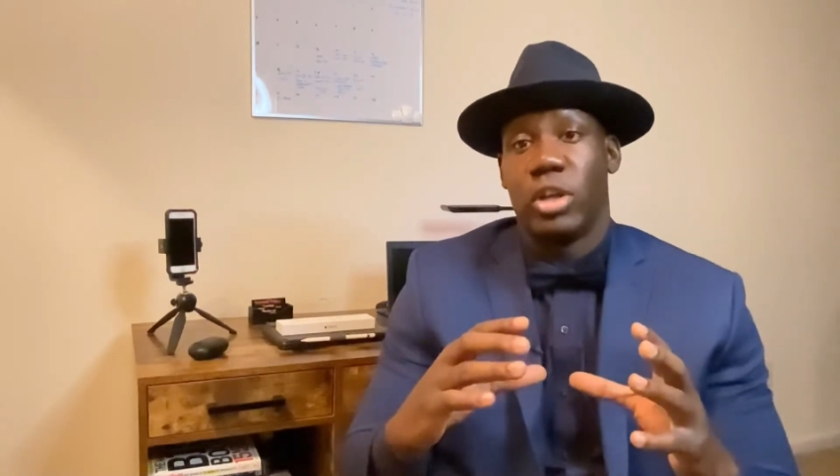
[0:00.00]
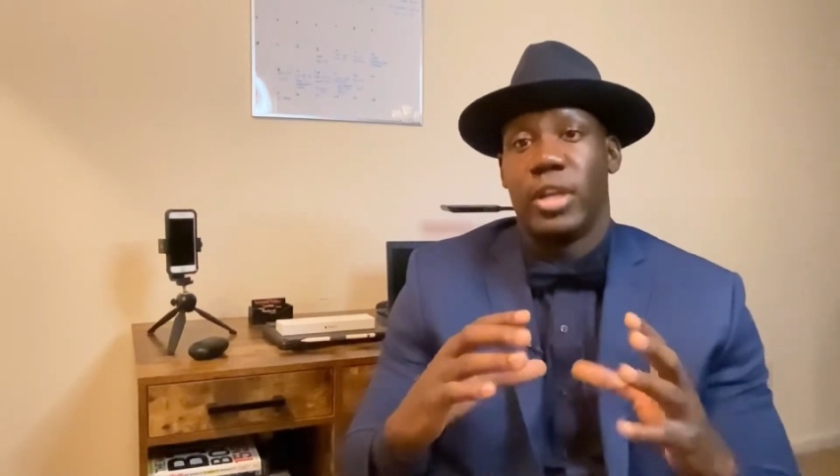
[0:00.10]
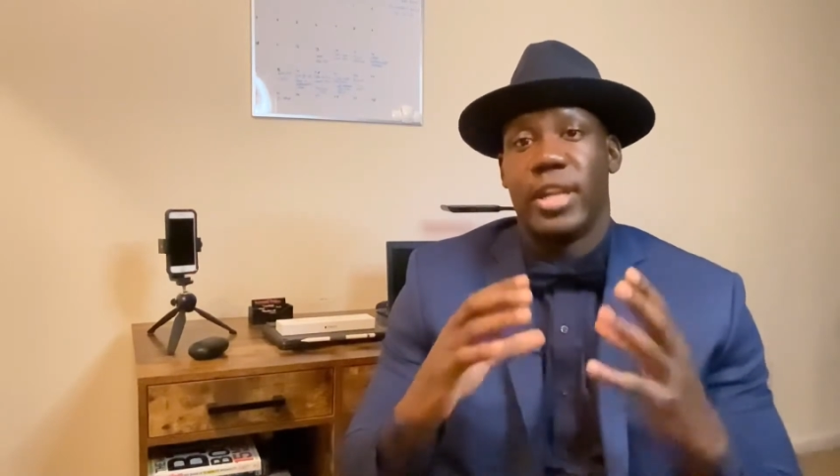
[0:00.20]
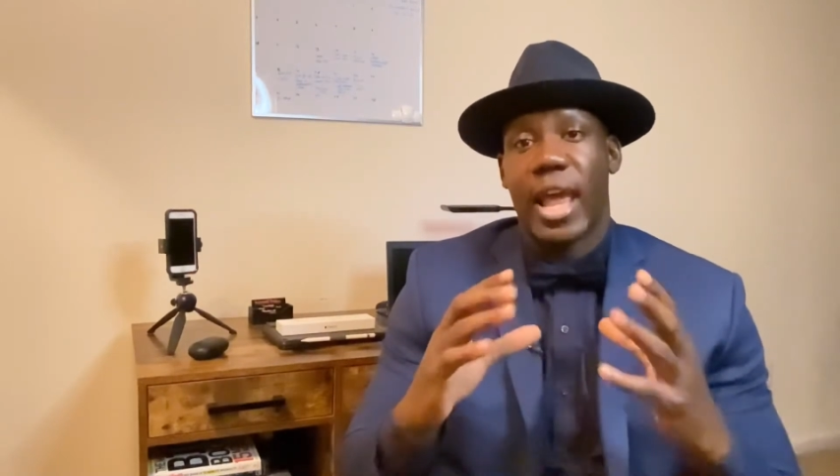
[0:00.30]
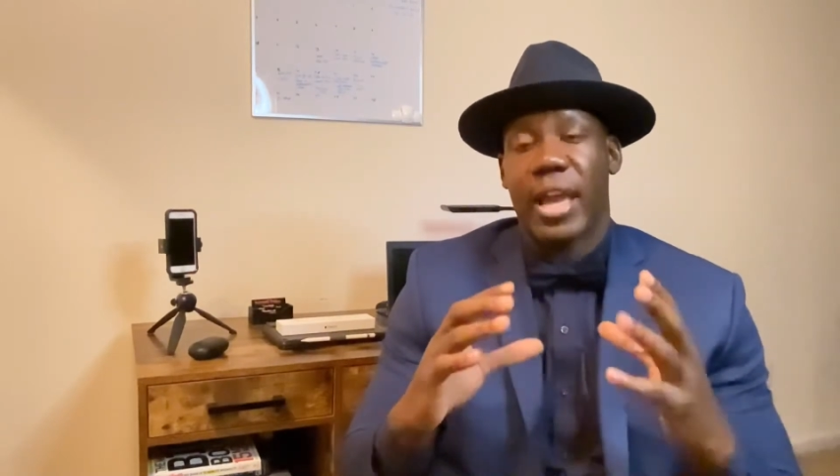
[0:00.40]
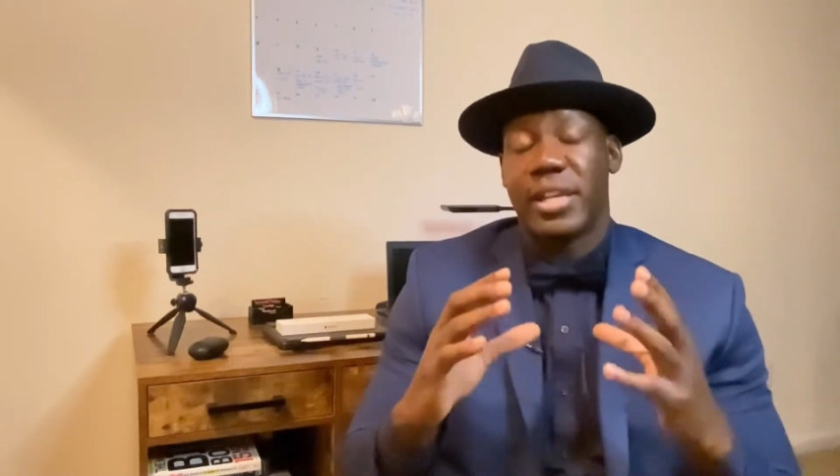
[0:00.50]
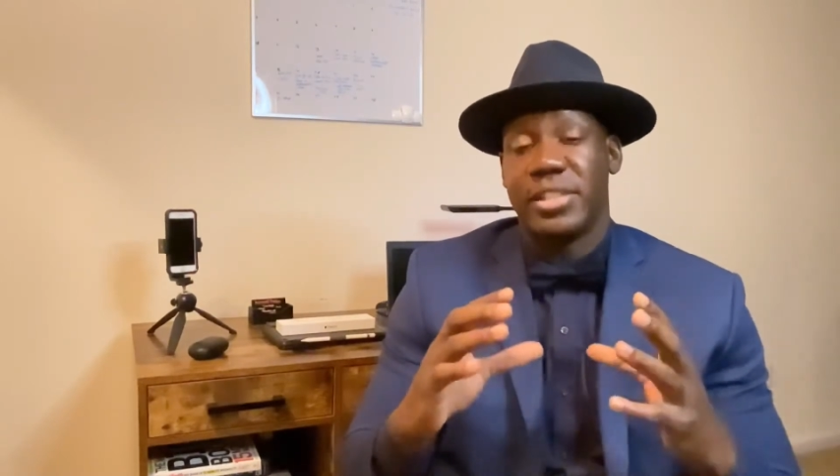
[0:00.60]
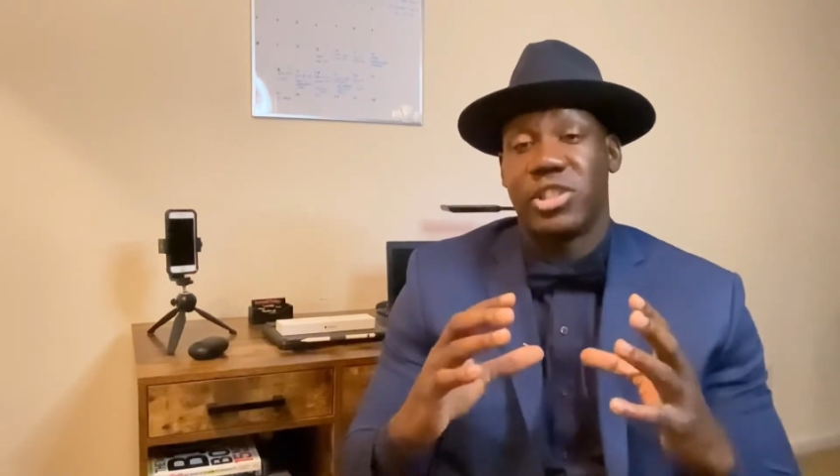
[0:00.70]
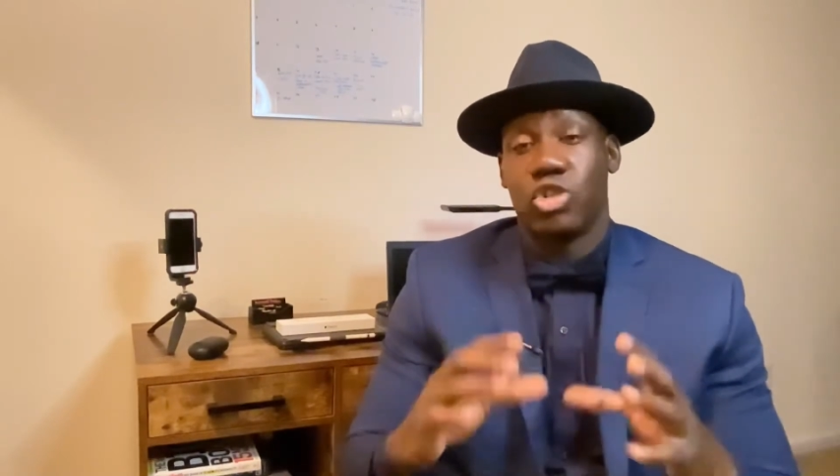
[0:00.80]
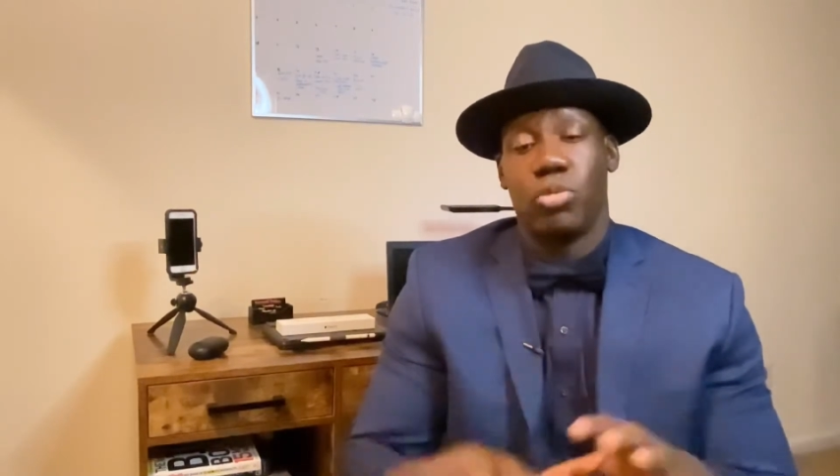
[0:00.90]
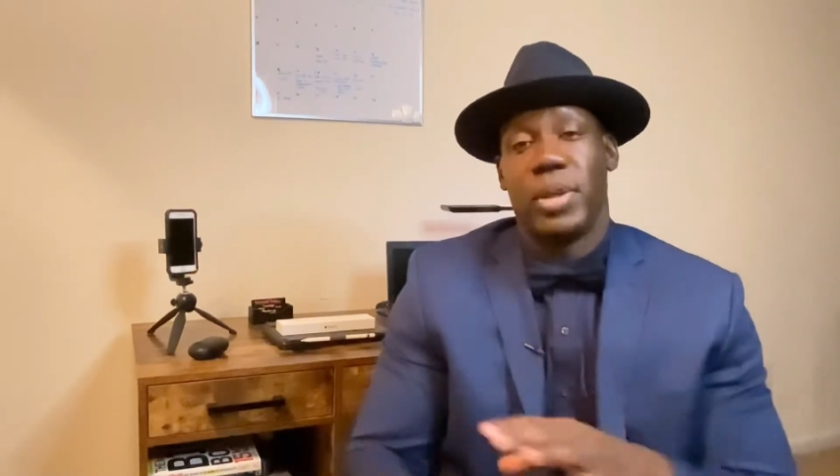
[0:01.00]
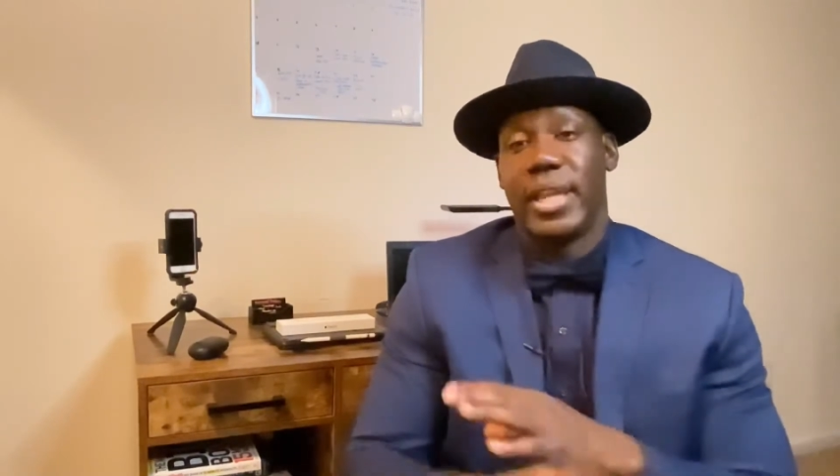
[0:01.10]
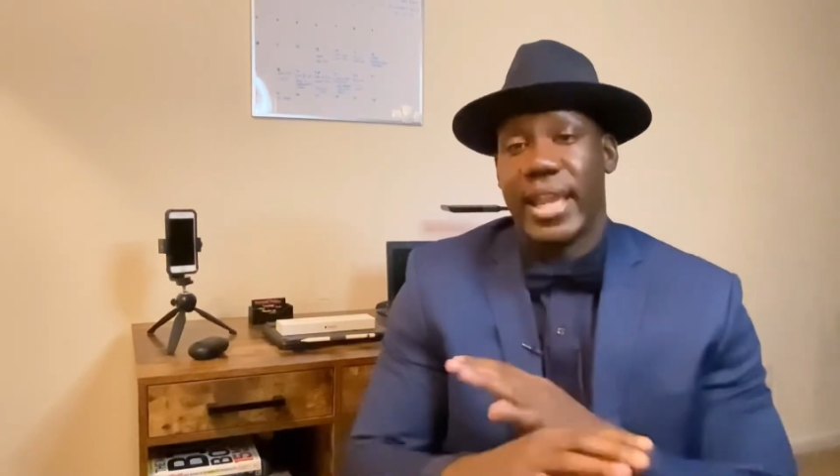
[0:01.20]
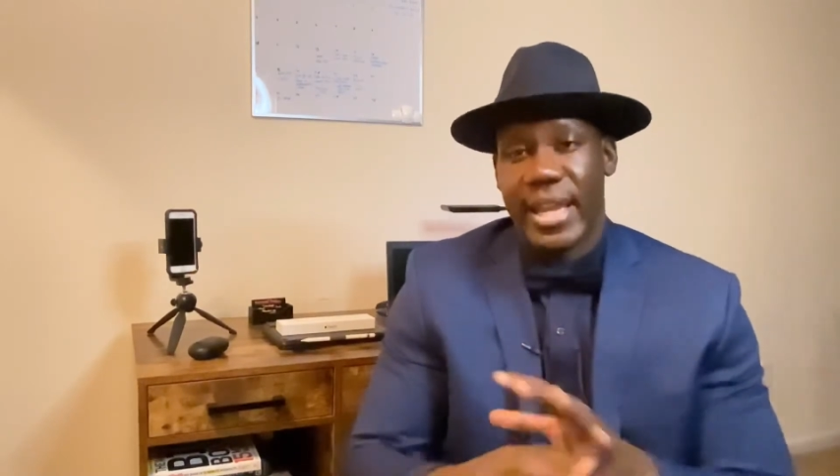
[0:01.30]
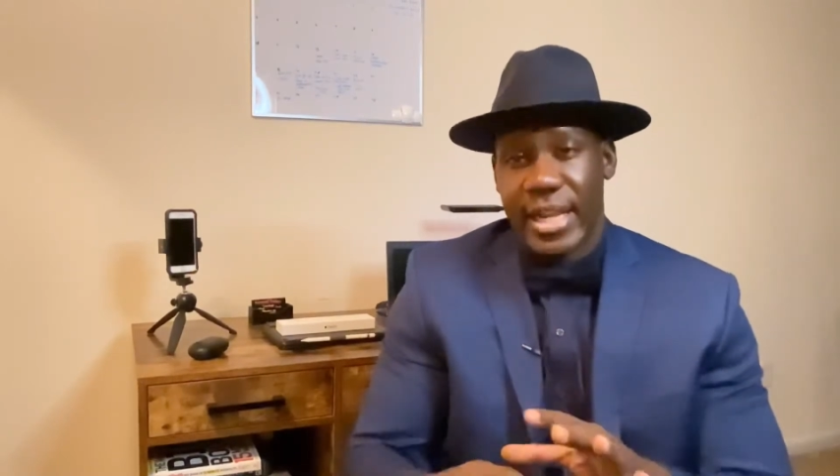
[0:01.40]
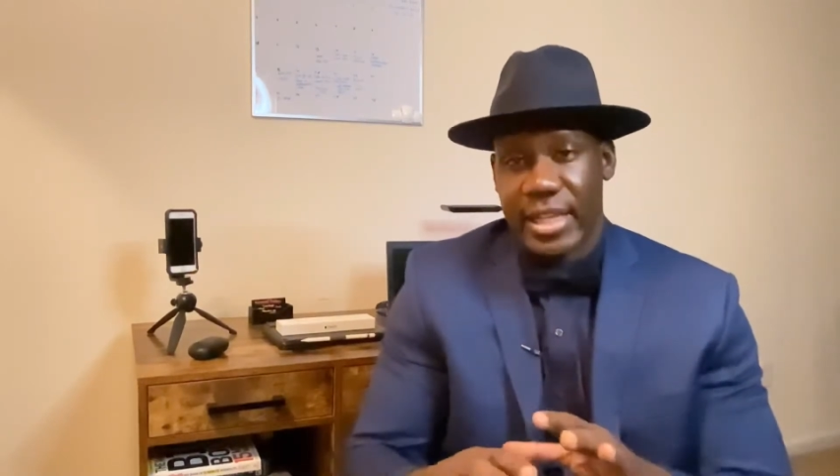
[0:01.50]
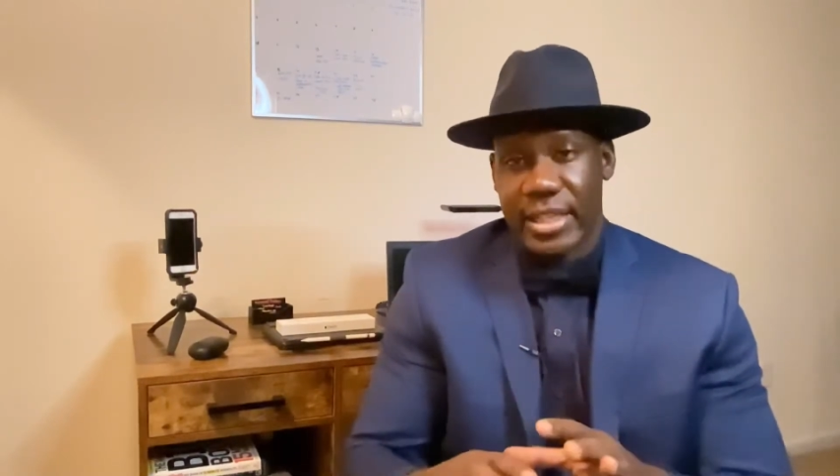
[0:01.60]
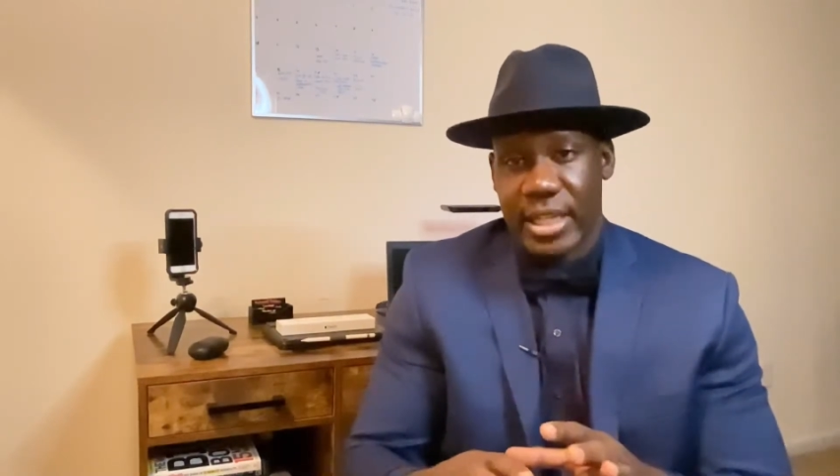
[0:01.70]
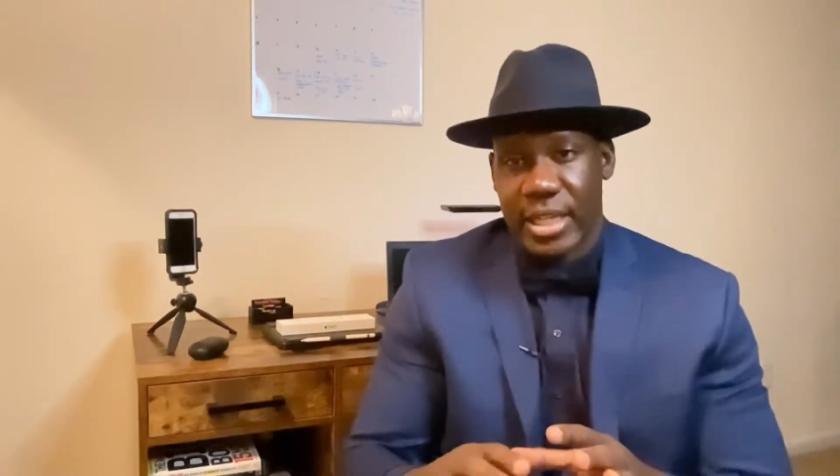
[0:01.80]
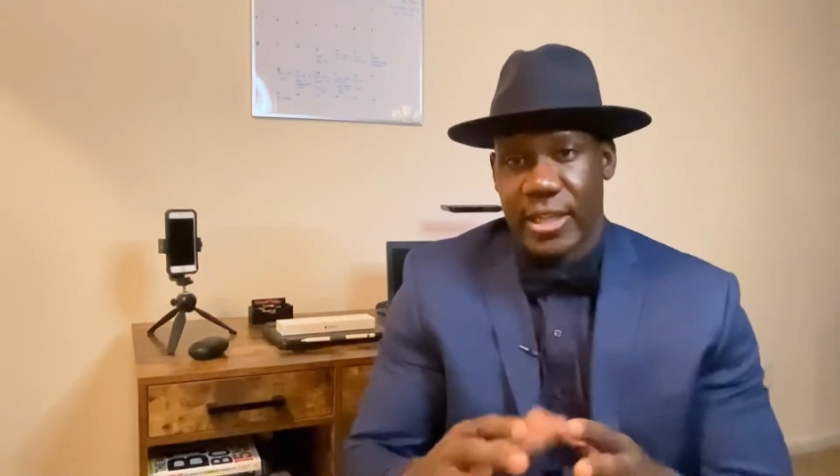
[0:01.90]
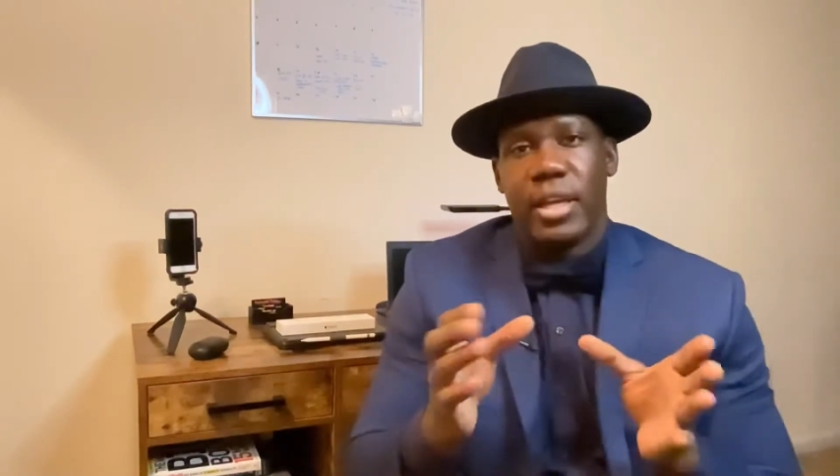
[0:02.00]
not consuming anything.